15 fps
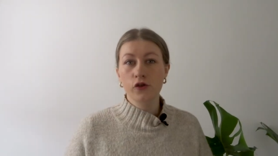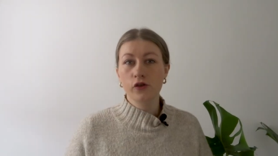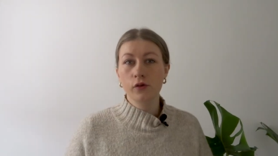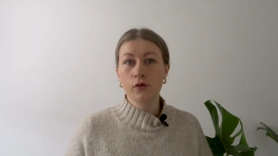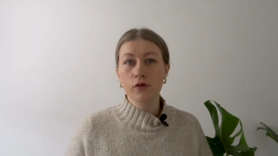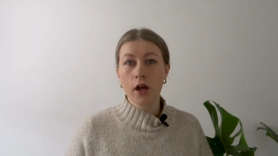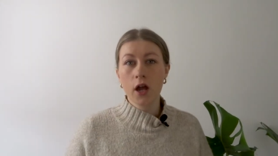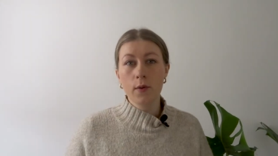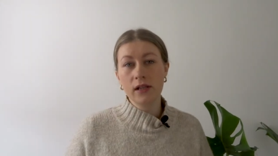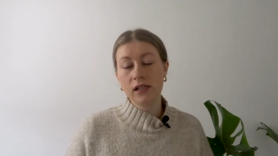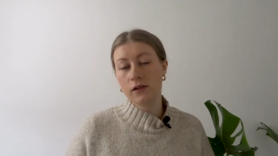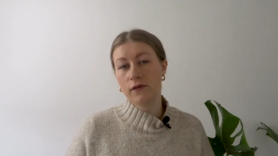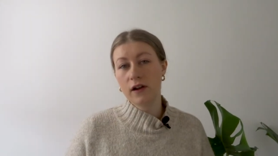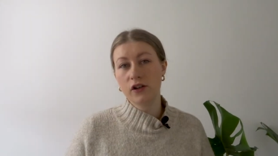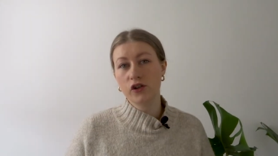saw no
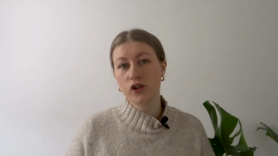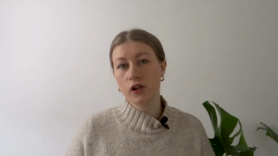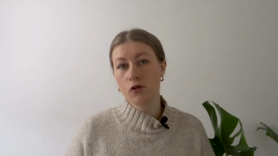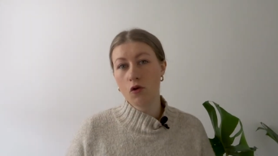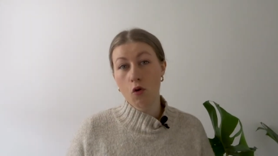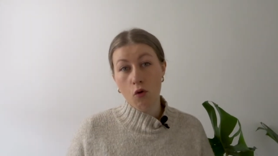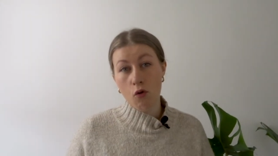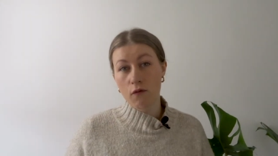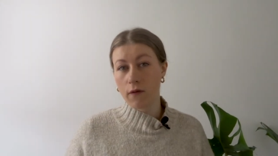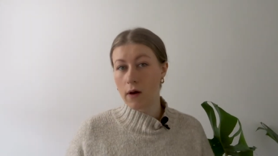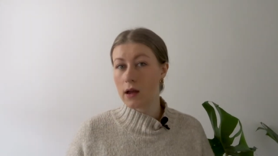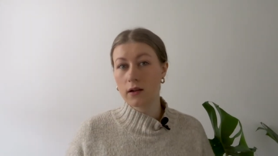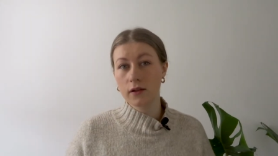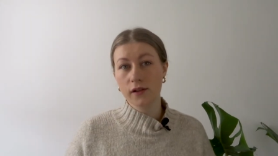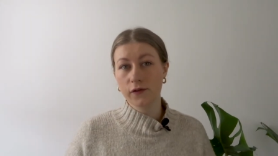intervention or
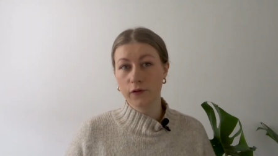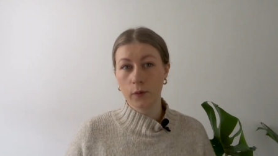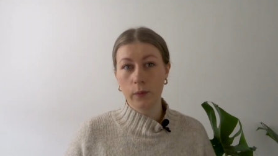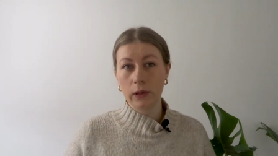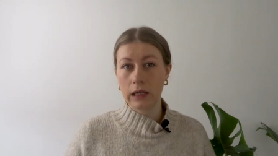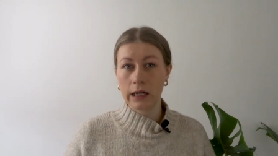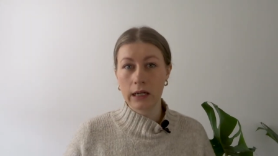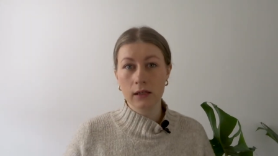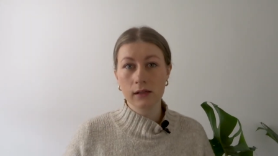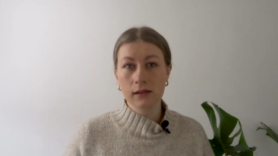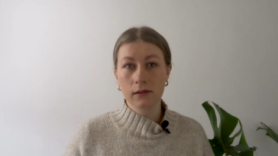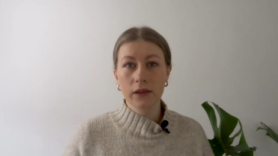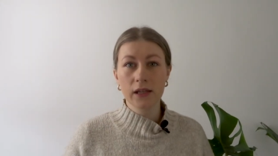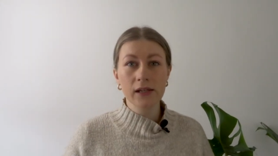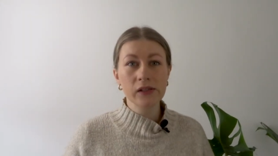violence from
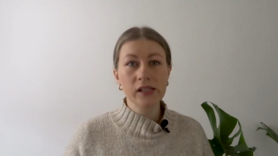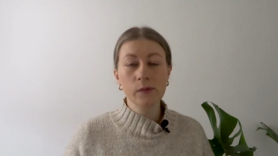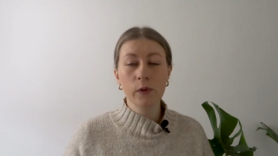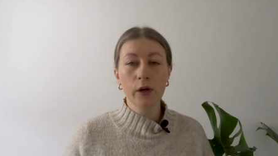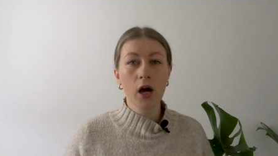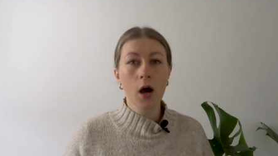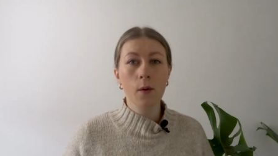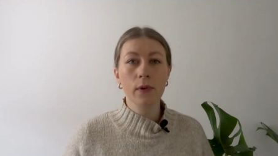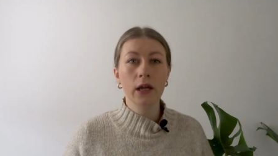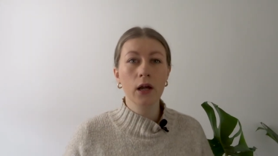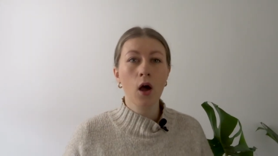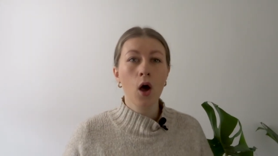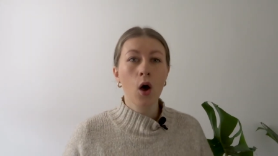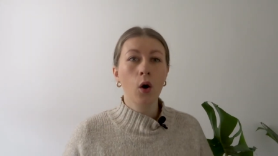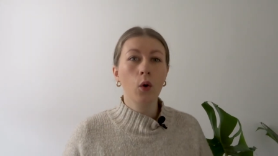police. This is
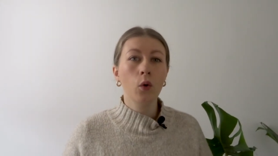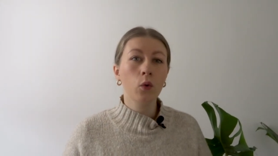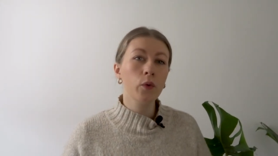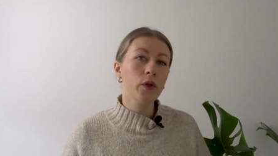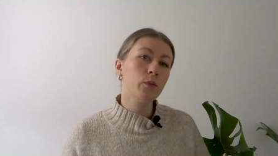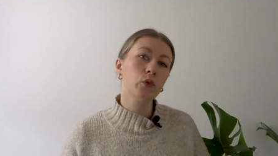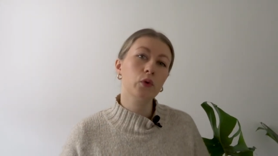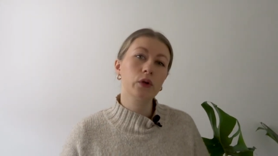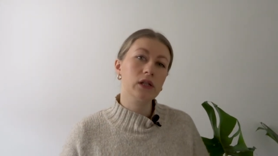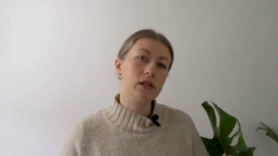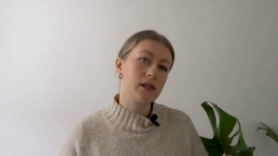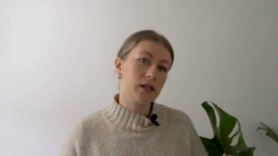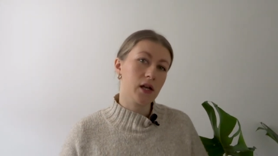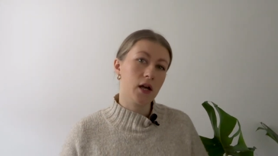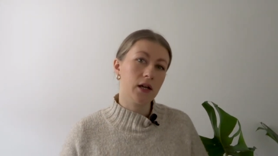becoming all the more
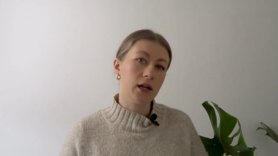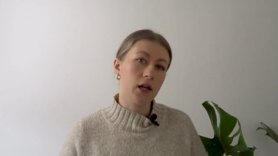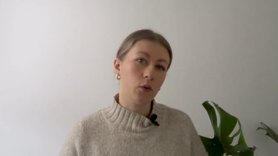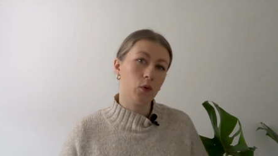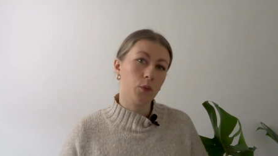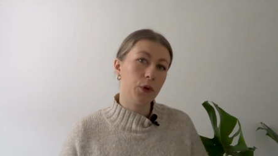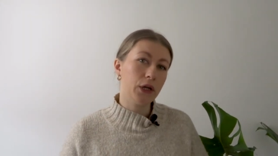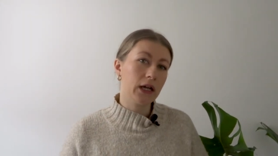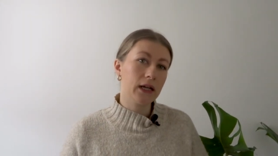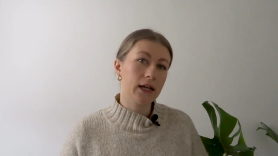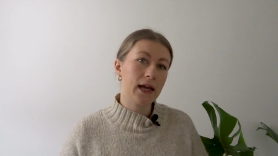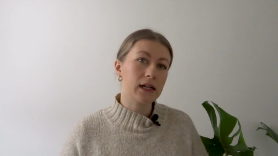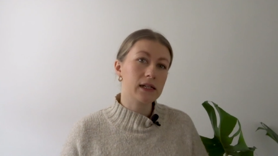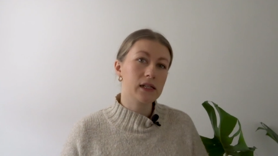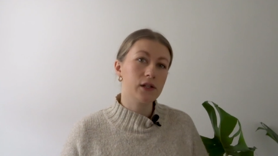concerning when we
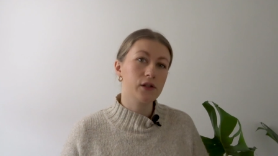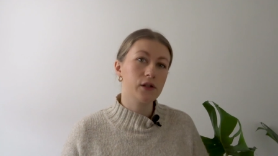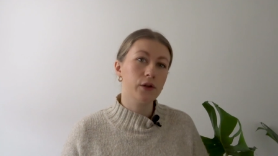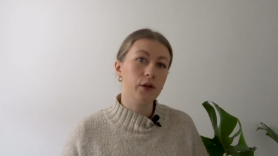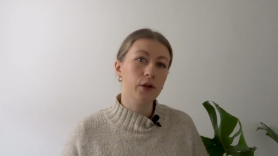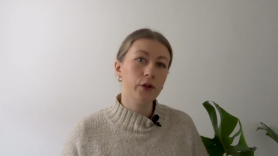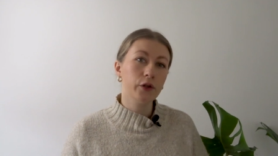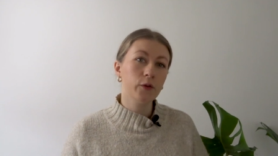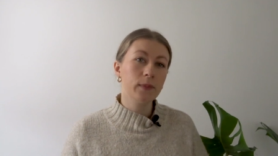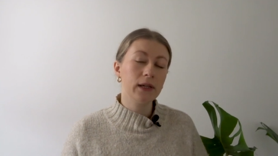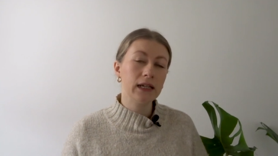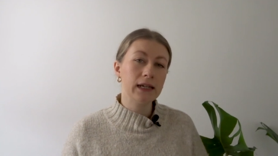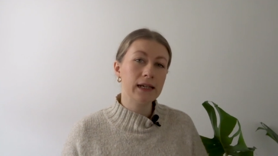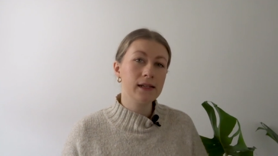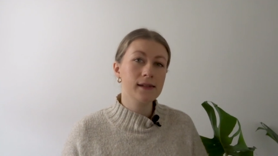connect it to the new
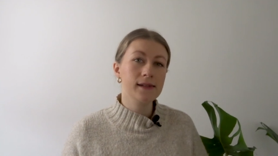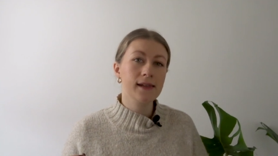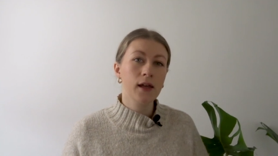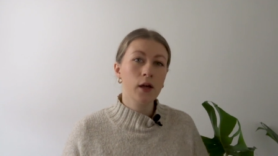police,